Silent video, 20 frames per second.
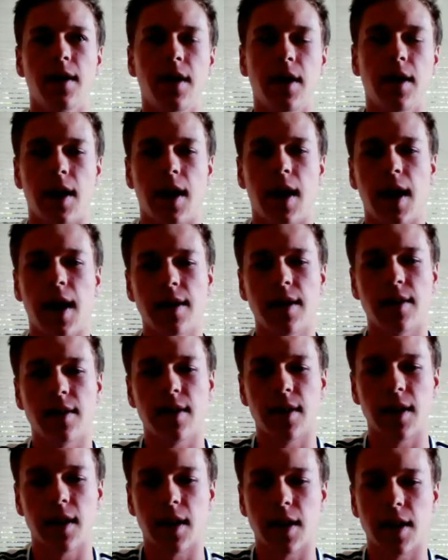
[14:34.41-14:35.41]

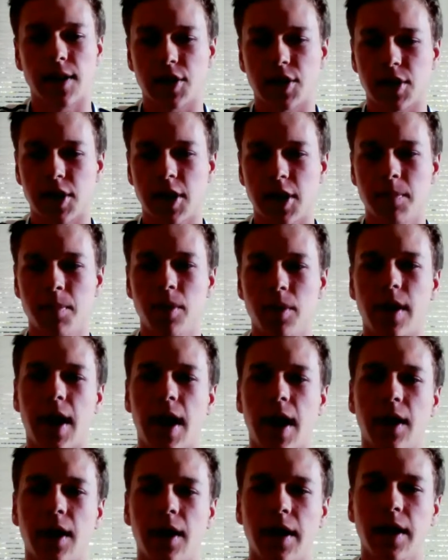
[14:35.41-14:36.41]
And a sleeper that
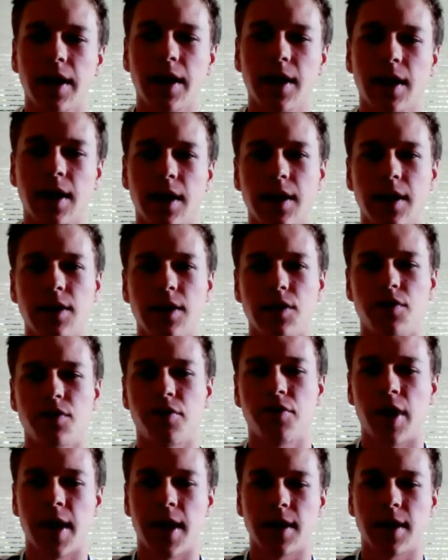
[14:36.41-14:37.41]
I like is
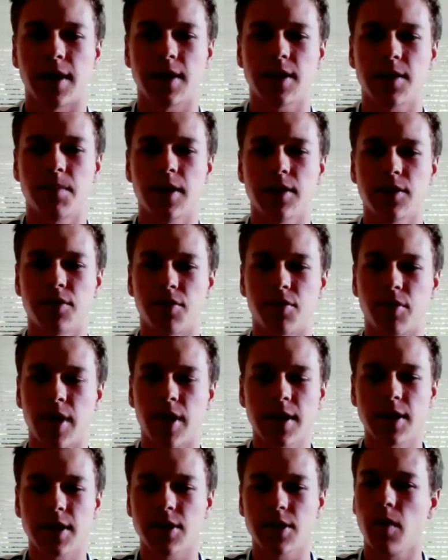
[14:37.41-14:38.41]
France, because
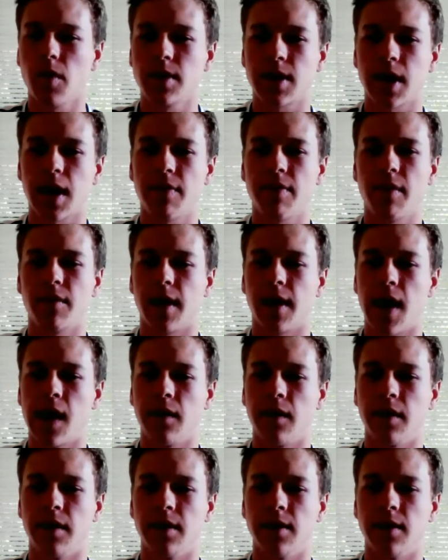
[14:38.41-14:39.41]
France has always had the
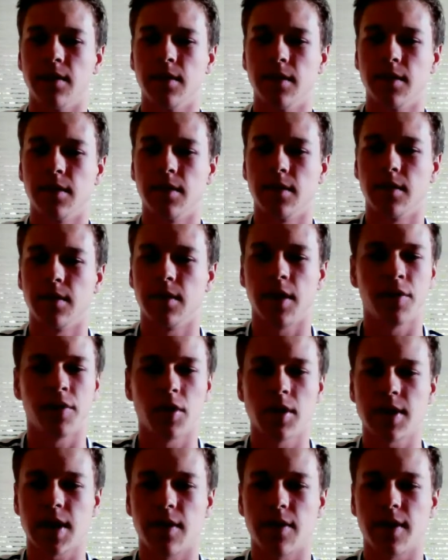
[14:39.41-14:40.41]
talent. They've
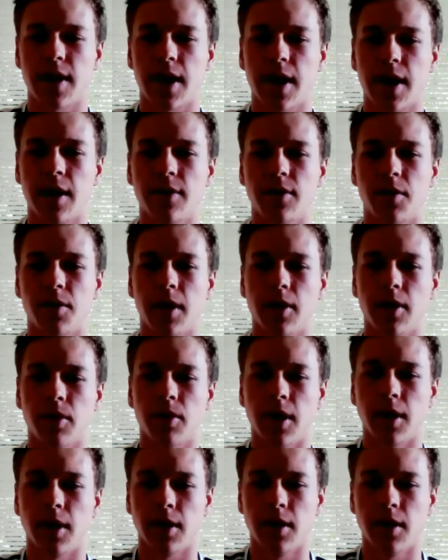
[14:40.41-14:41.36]
always had the talent to make a run.